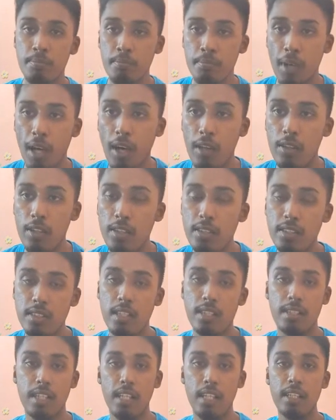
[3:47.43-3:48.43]
authors are
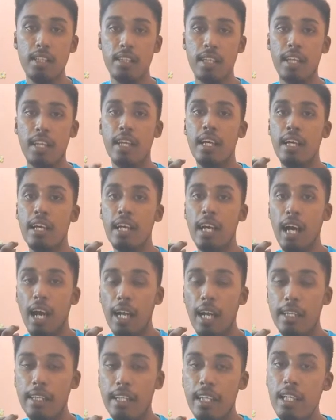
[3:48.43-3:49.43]
telling that
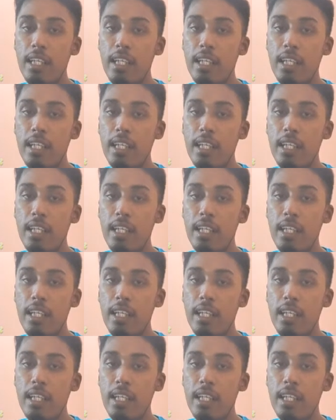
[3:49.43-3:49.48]
until